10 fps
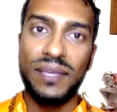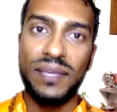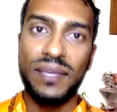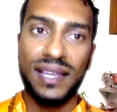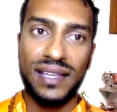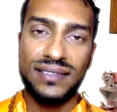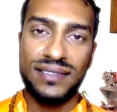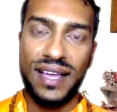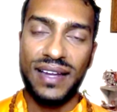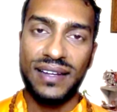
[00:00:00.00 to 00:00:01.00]
meaning
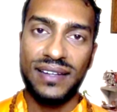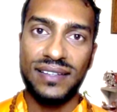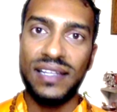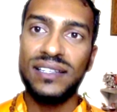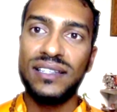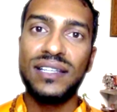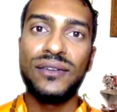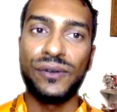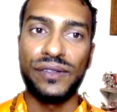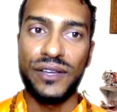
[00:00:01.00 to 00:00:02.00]
is that
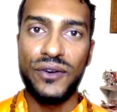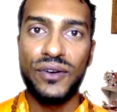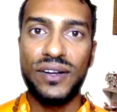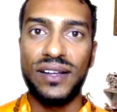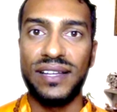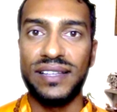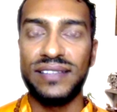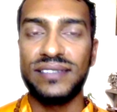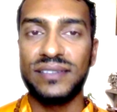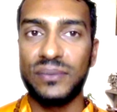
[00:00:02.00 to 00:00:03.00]
integral yoga
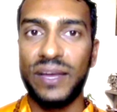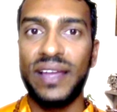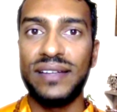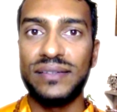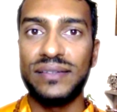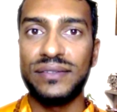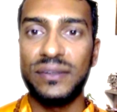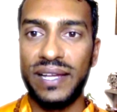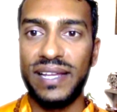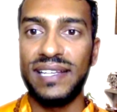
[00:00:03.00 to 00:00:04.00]
is the way of
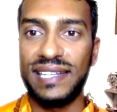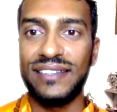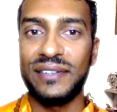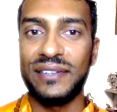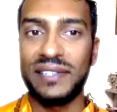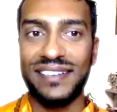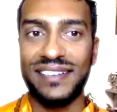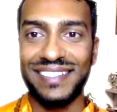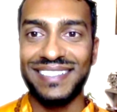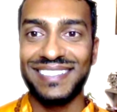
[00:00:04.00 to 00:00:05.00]
awakening your
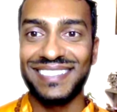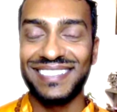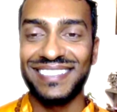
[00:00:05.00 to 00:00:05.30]
chakras.